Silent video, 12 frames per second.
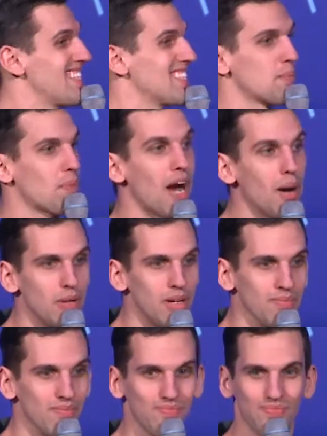is a
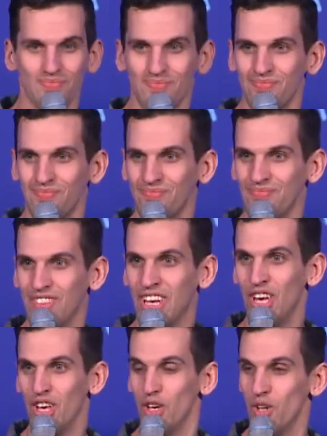problem.
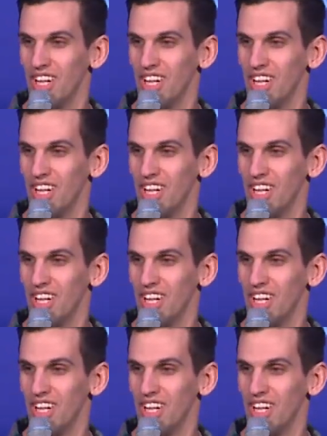You